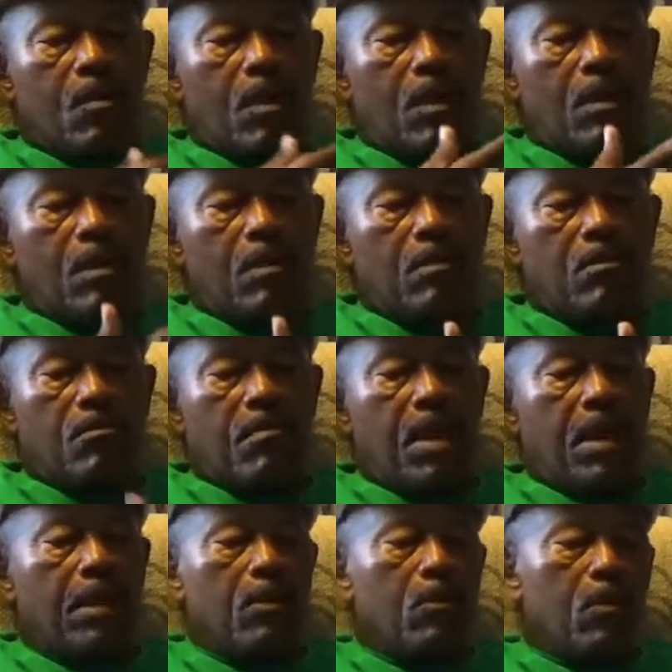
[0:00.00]
Uh, a
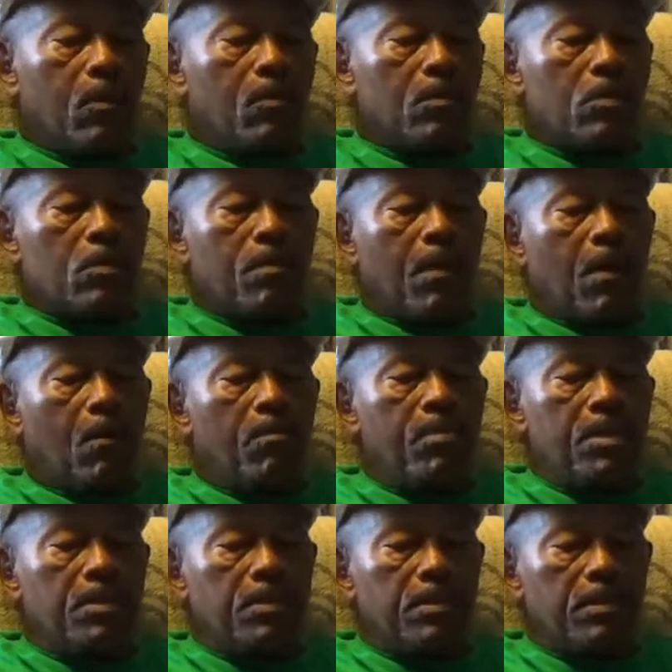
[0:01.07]
man who owned a small
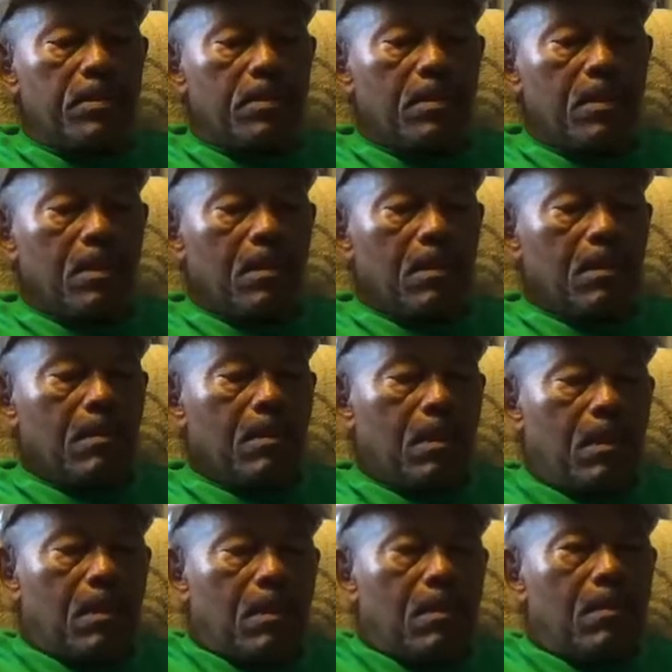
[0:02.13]
business,
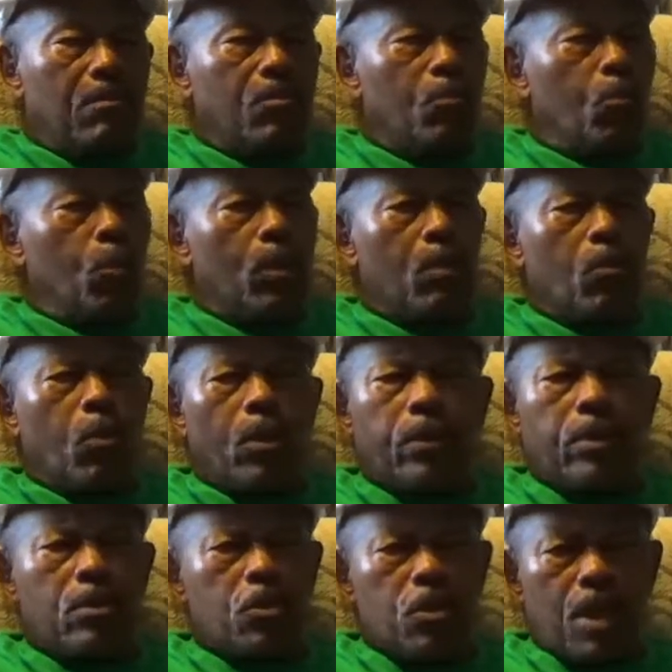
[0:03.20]
uh,
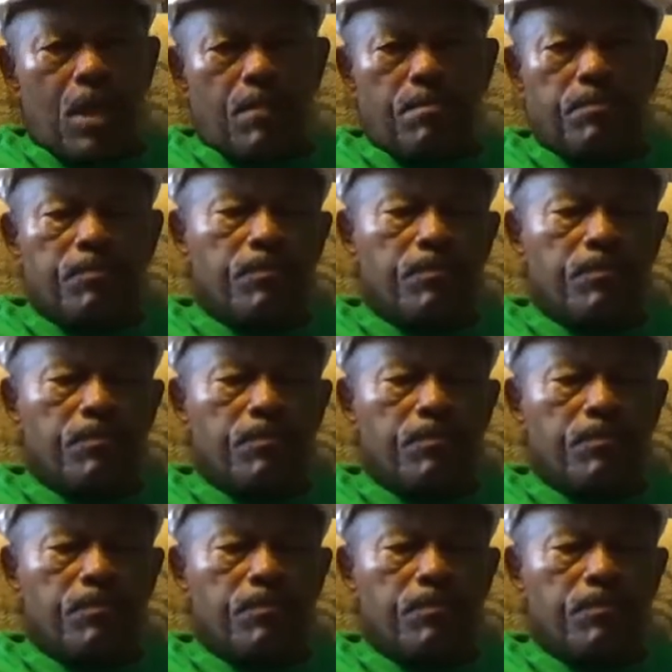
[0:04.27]
woodworking shop,